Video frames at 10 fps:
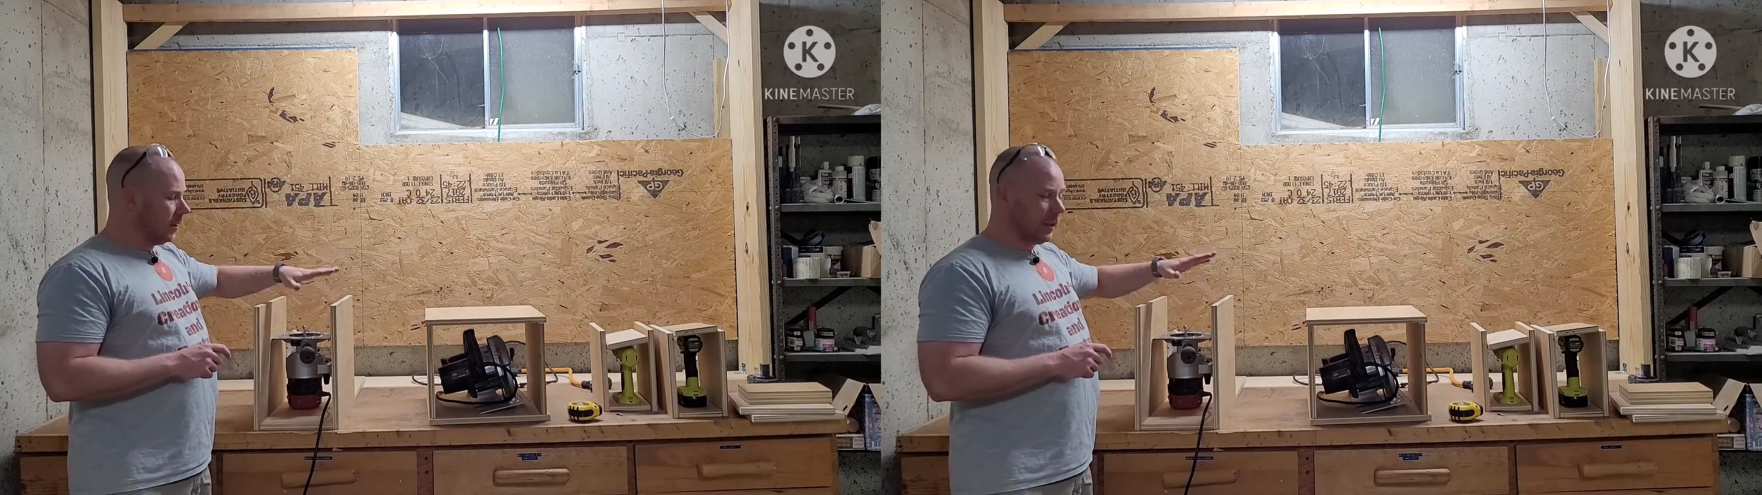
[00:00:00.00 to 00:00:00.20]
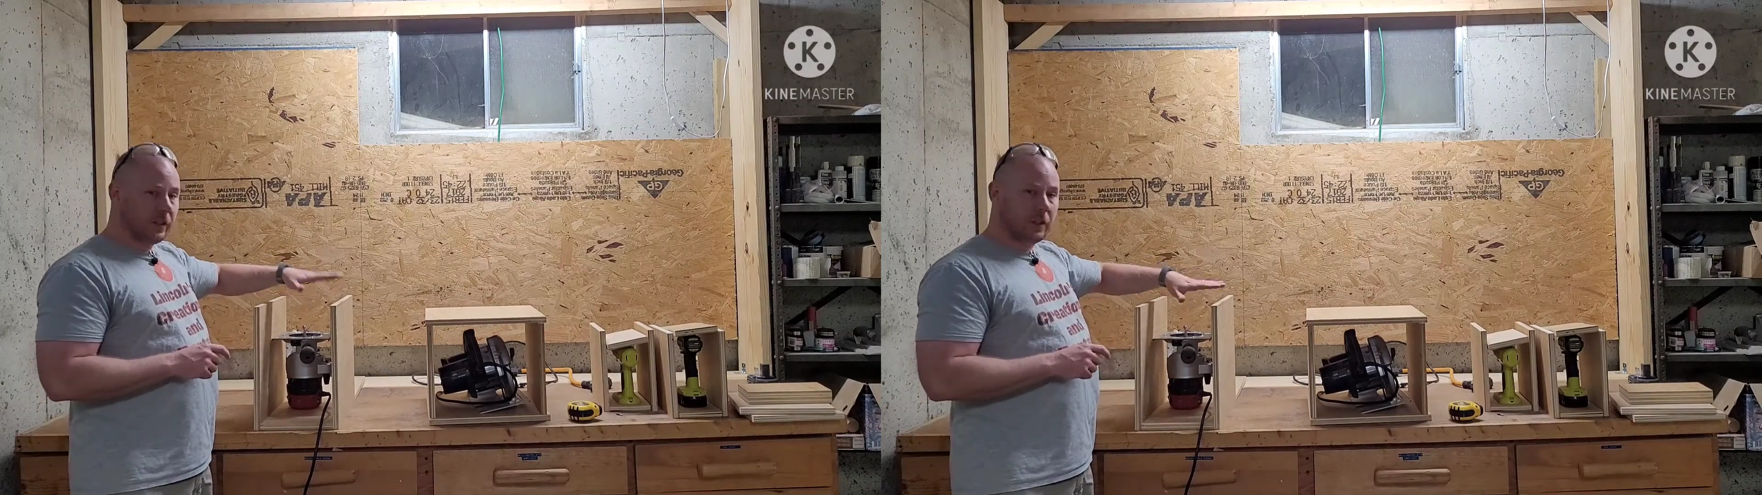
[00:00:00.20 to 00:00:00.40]

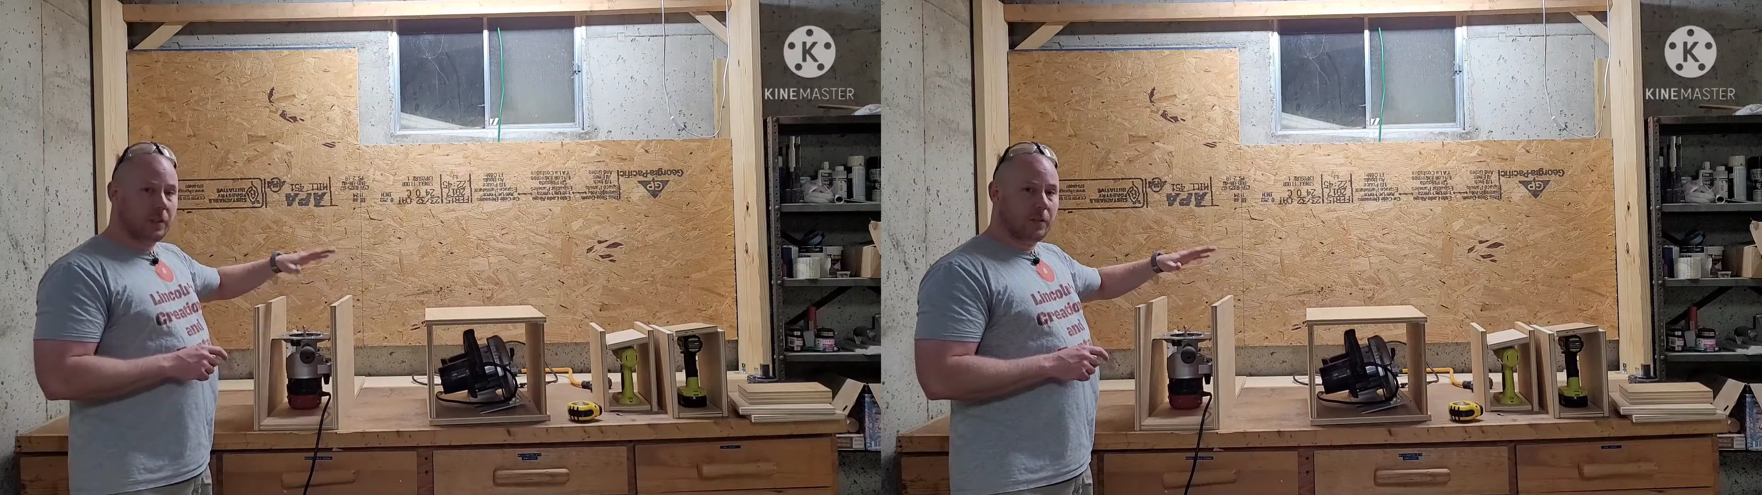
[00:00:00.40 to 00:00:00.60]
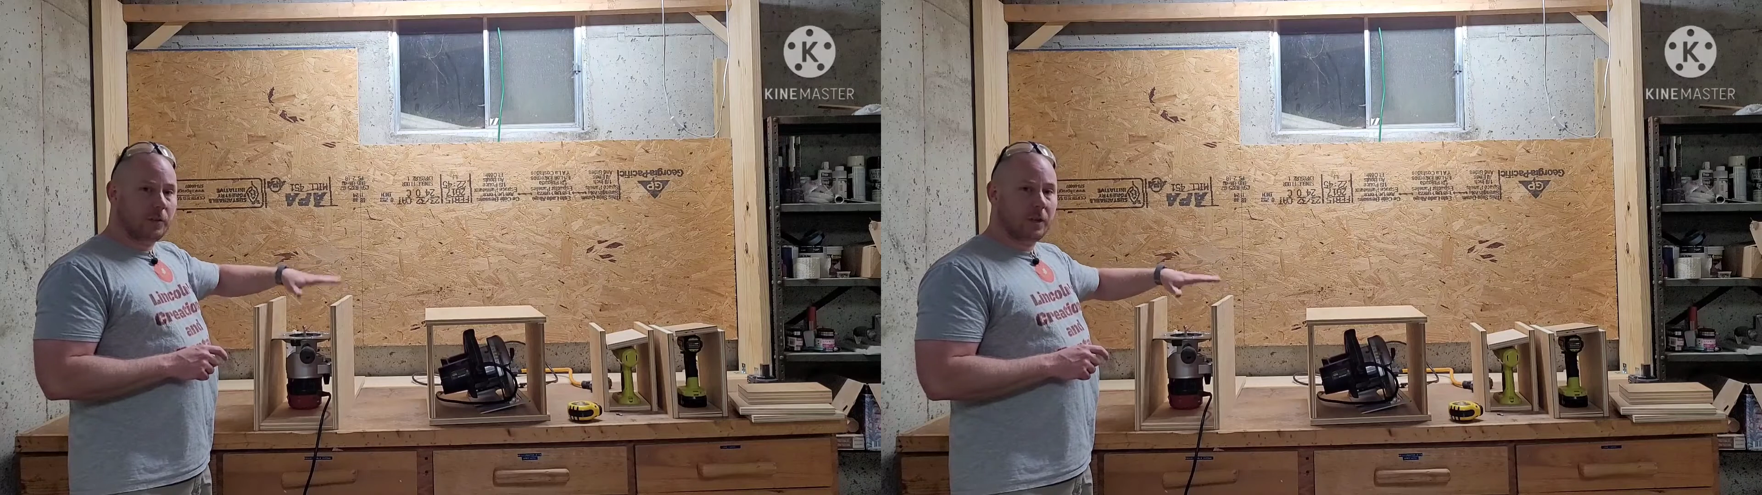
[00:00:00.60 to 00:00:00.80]
a
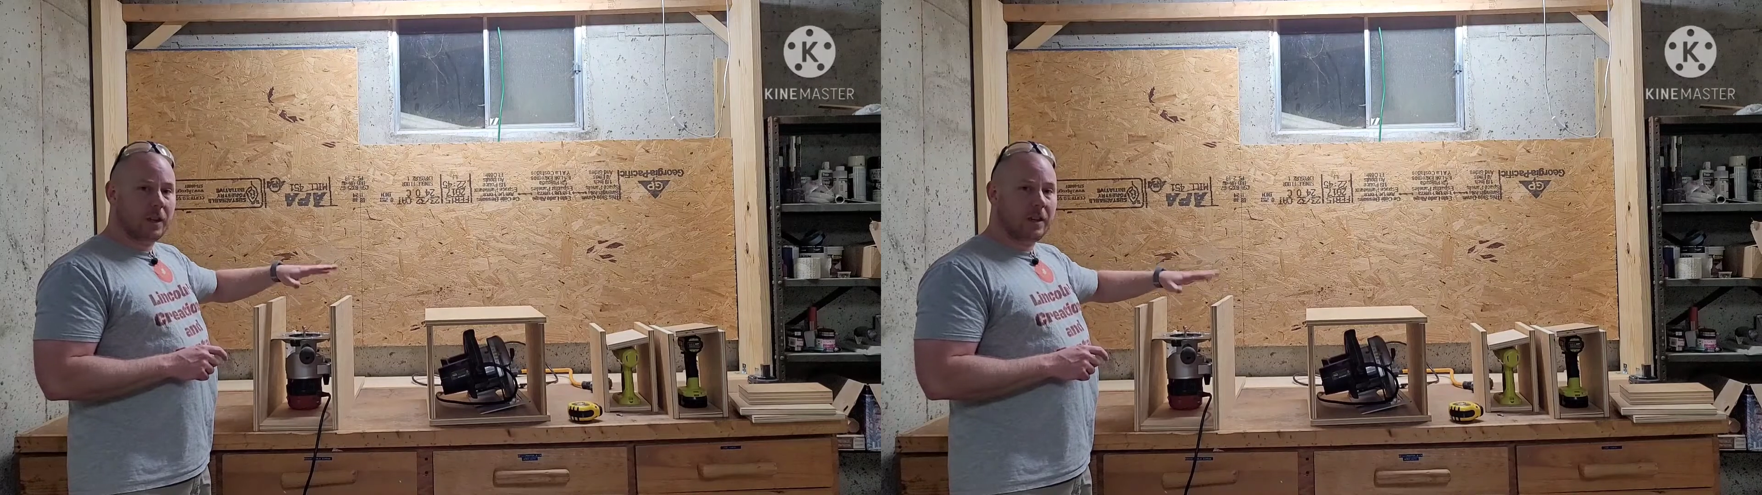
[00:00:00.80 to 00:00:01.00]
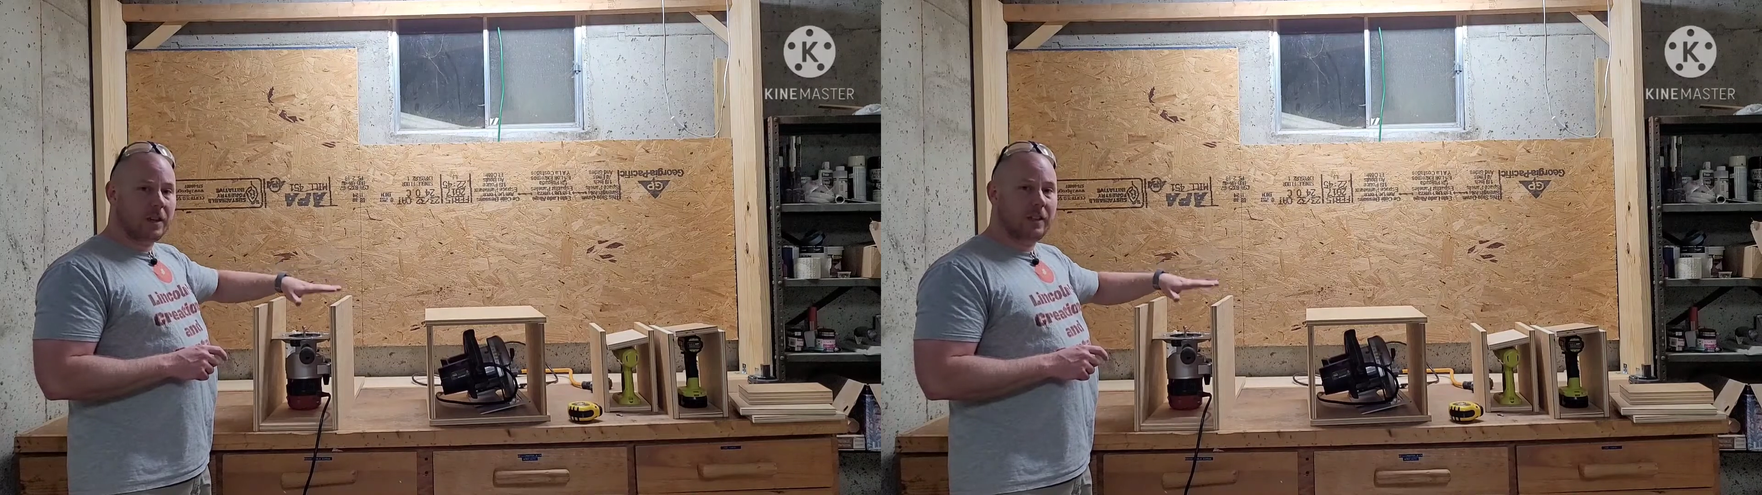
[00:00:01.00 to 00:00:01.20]
system so
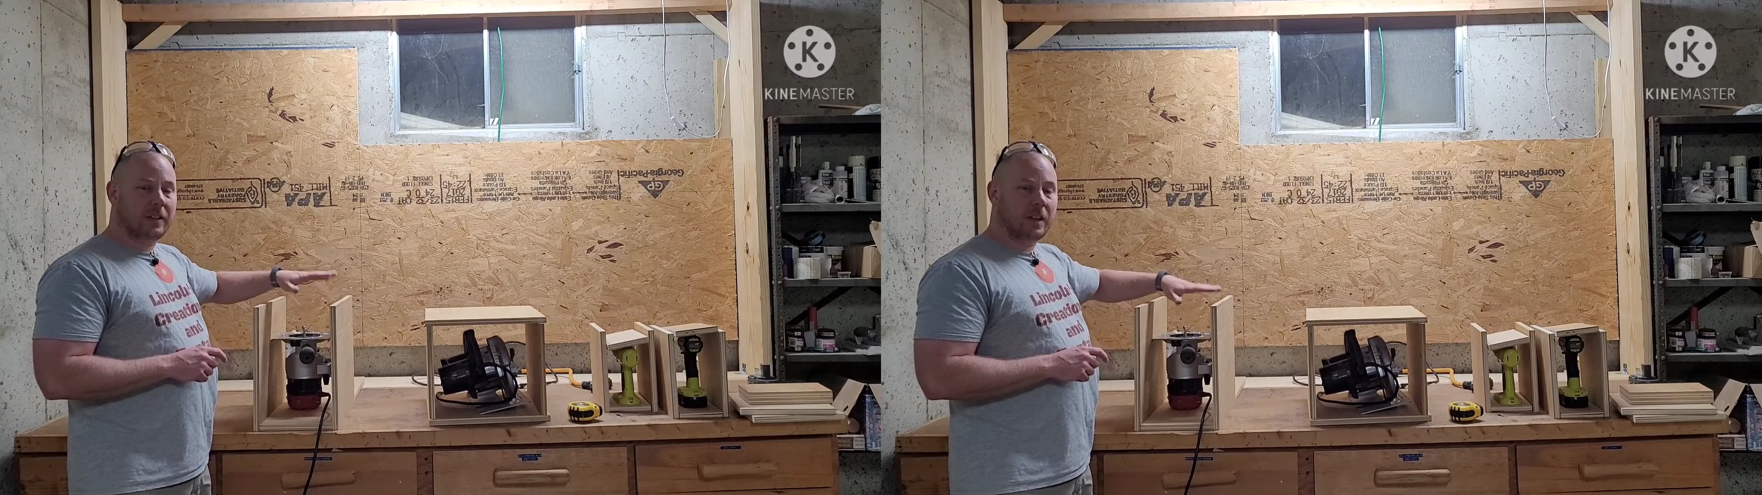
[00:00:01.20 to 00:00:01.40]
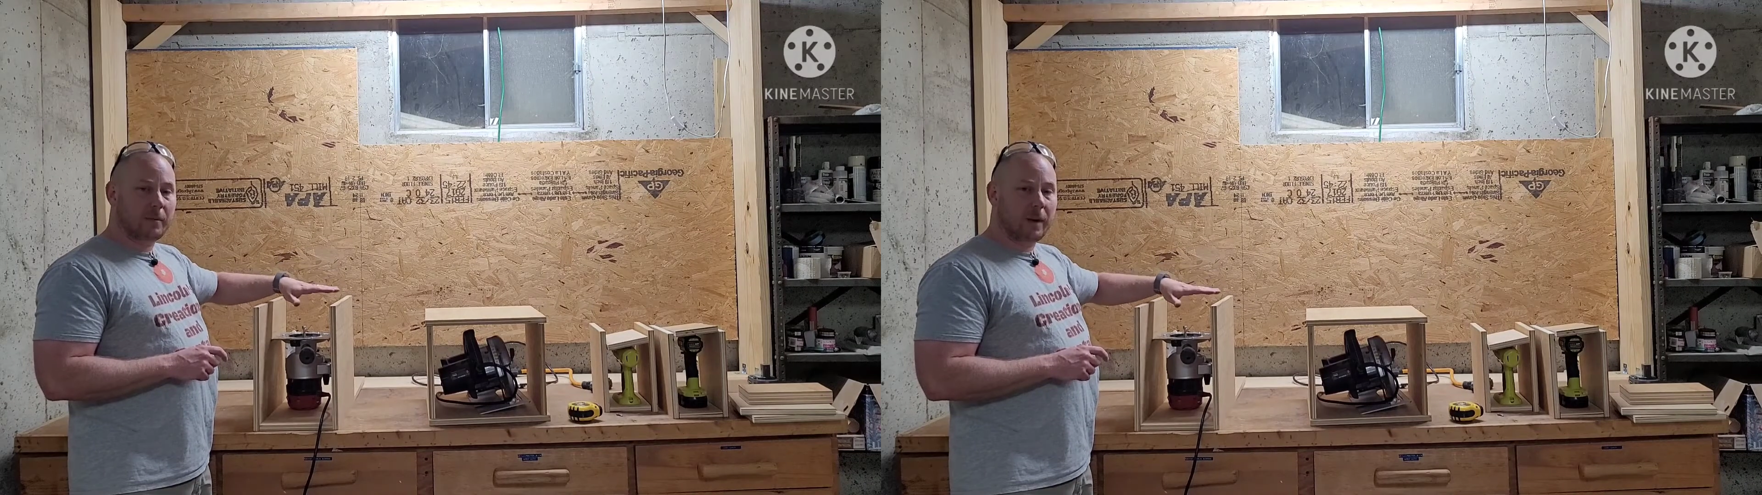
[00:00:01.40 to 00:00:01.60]
that these
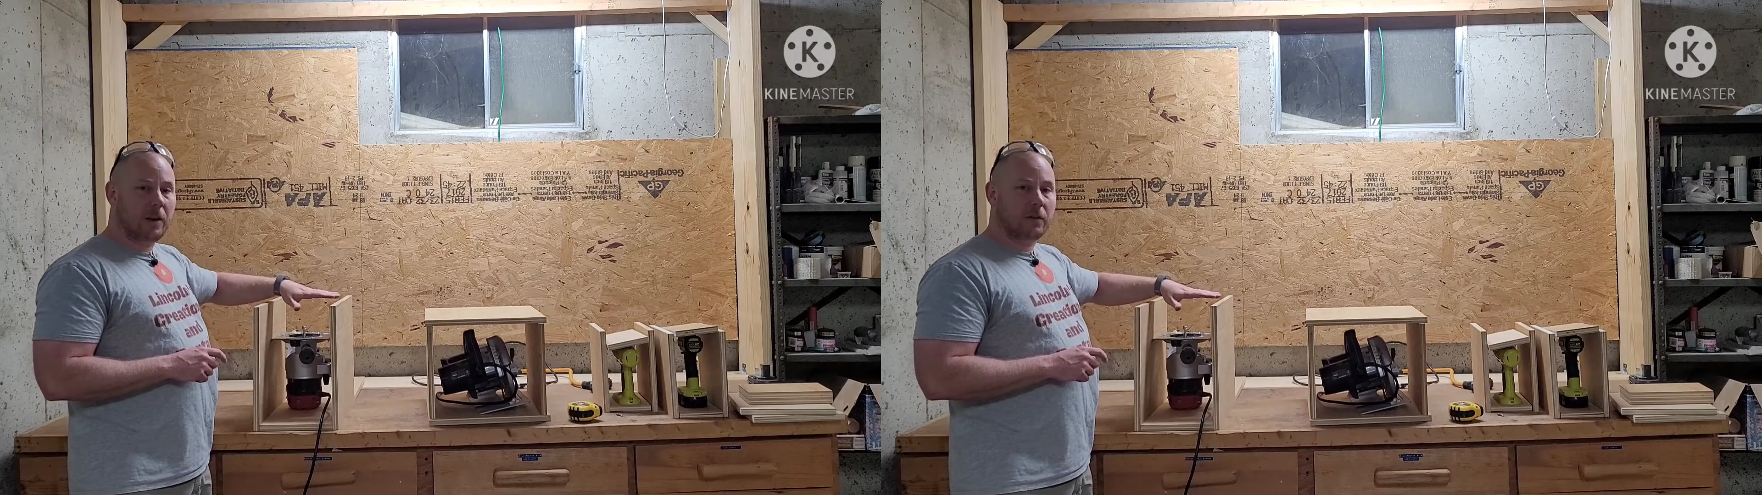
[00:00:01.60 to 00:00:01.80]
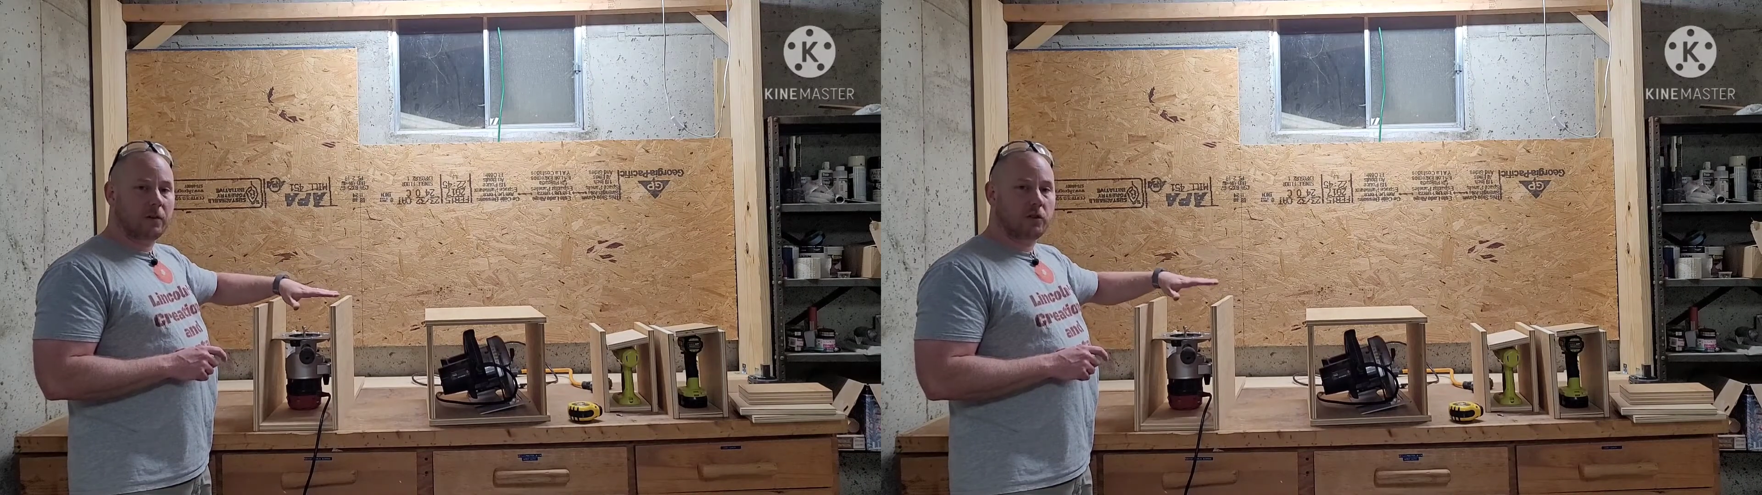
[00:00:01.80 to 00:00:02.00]
can
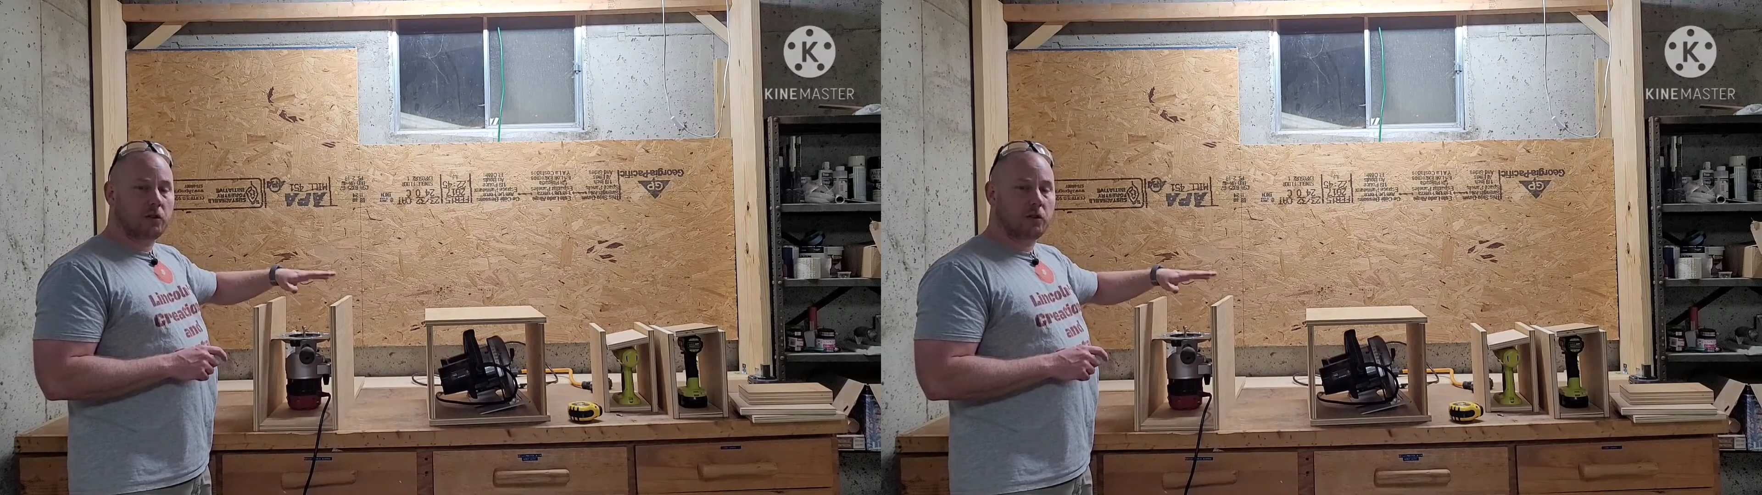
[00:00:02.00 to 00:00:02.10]
mount